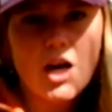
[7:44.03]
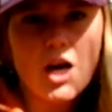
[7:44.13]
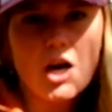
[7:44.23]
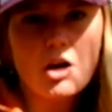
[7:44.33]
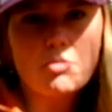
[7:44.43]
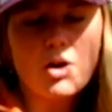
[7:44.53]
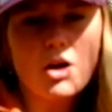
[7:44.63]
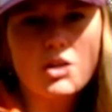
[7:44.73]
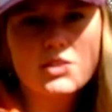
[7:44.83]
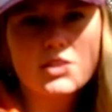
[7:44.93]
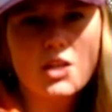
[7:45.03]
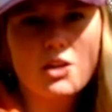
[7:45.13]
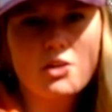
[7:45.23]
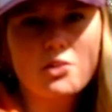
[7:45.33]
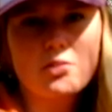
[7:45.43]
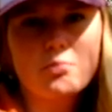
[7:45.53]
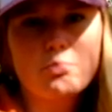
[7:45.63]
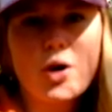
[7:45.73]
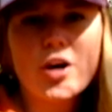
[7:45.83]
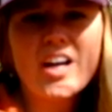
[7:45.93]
Um, also, barred